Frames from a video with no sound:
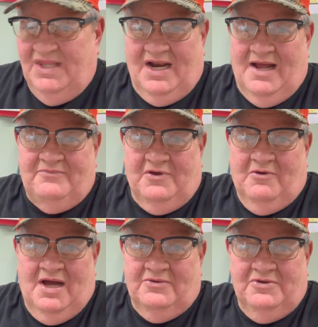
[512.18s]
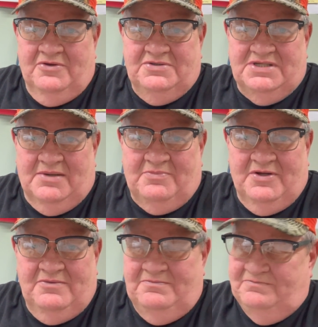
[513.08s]
I have to go out and do
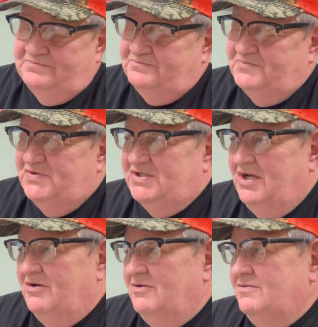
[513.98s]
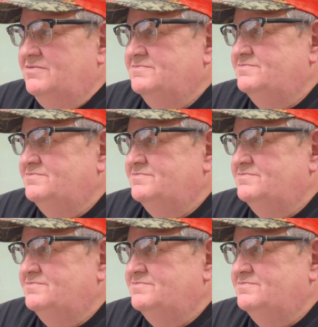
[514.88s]
something. So,